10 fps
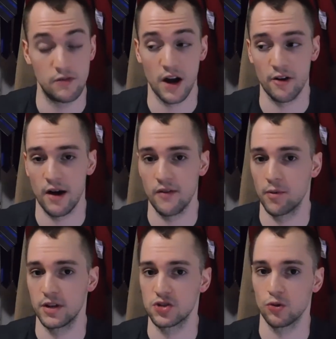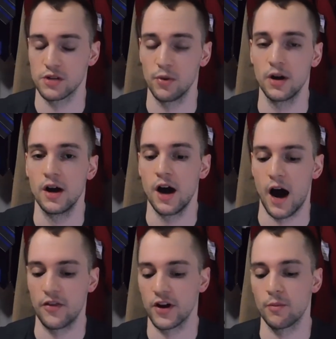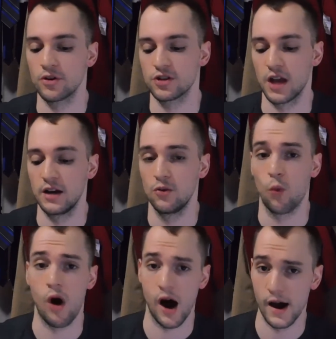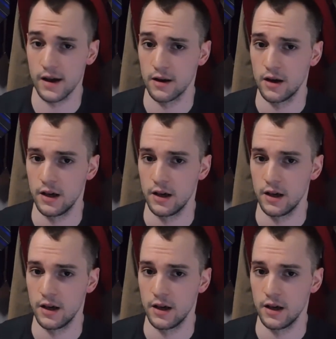But I think I'm understanding why.